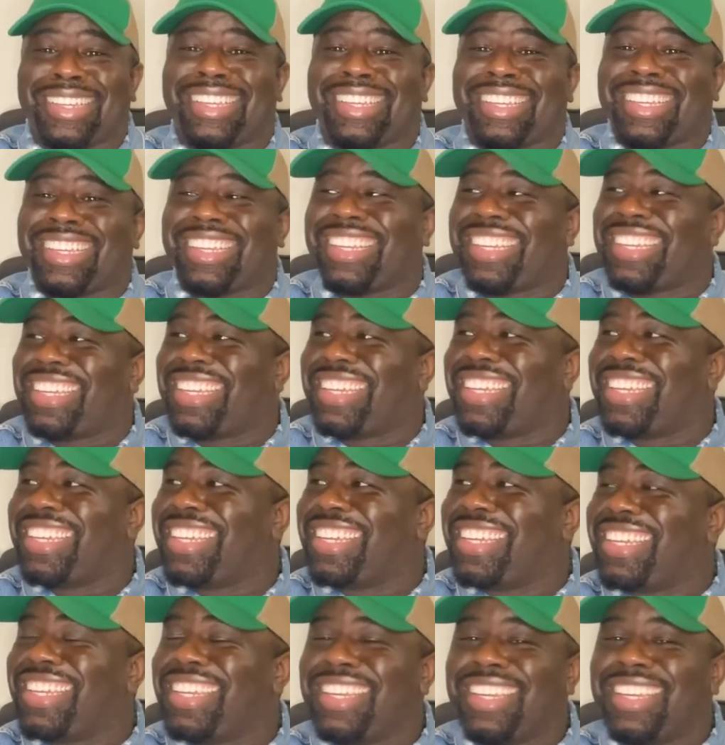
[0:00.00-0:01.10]

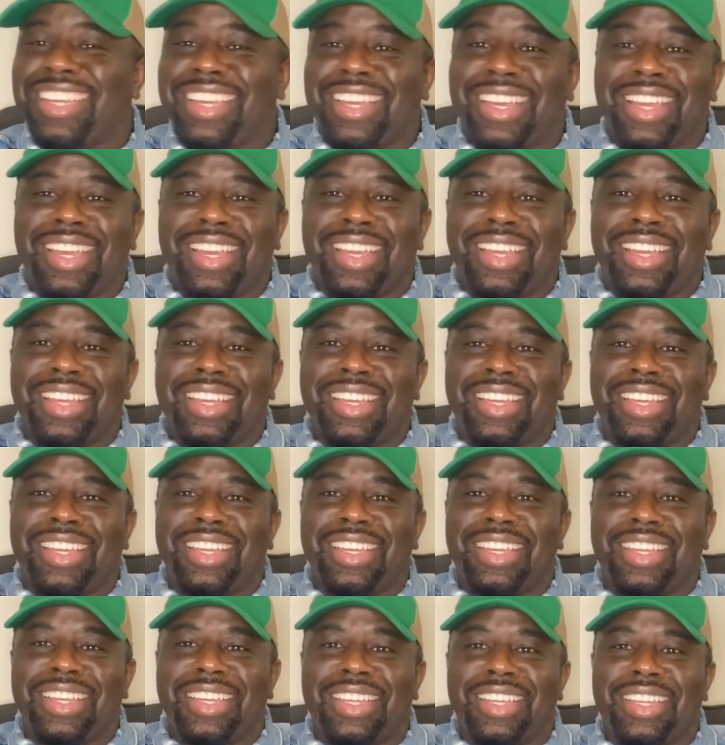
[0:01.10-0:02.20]

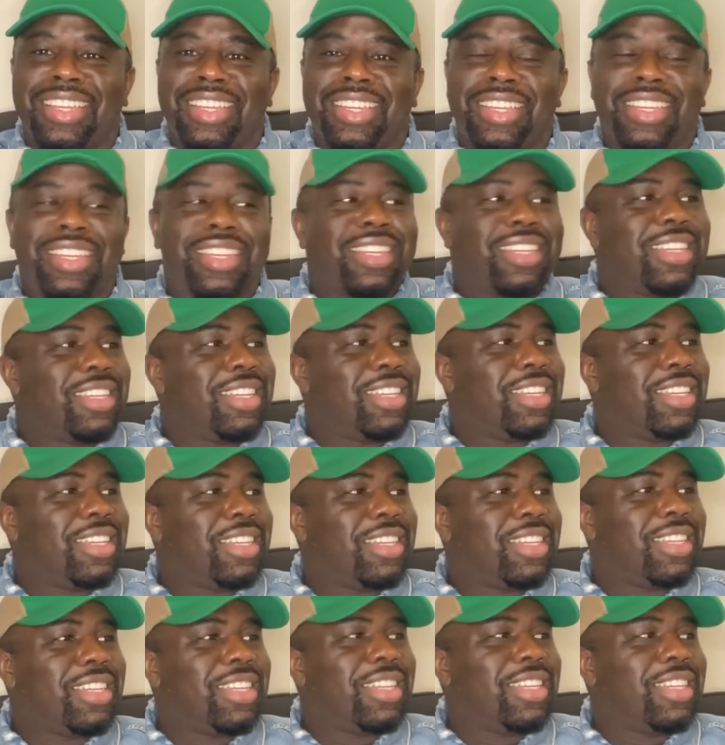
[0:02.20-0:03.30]

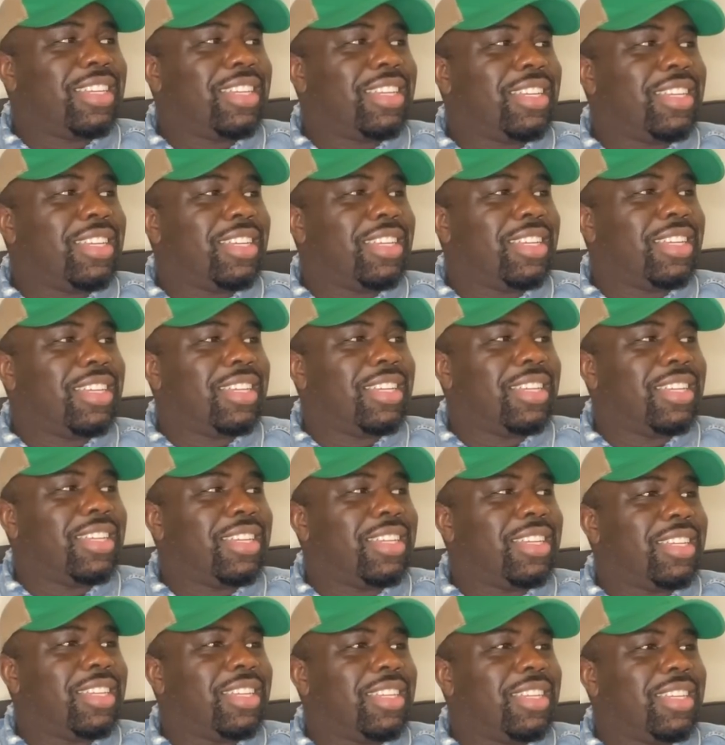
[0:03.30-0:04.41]

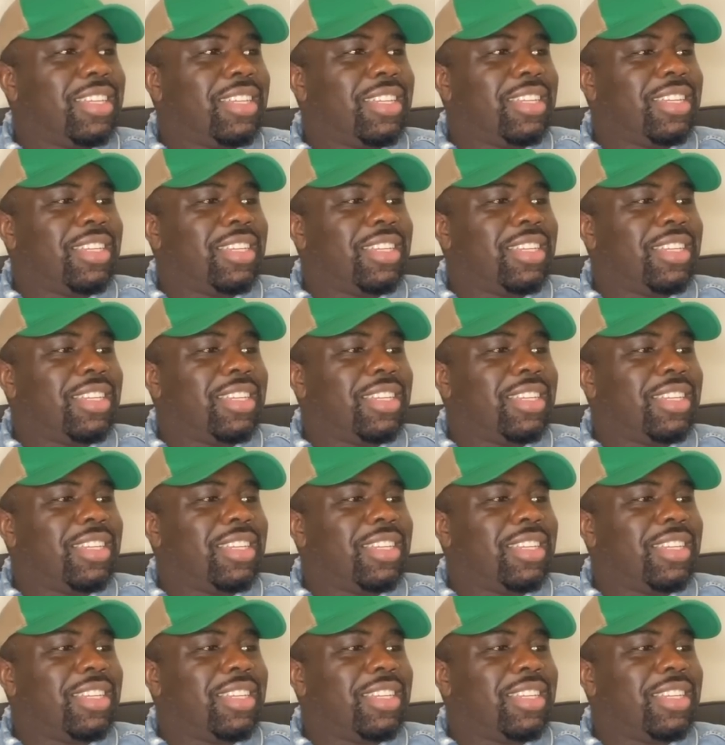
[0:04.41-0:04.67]
[no speech]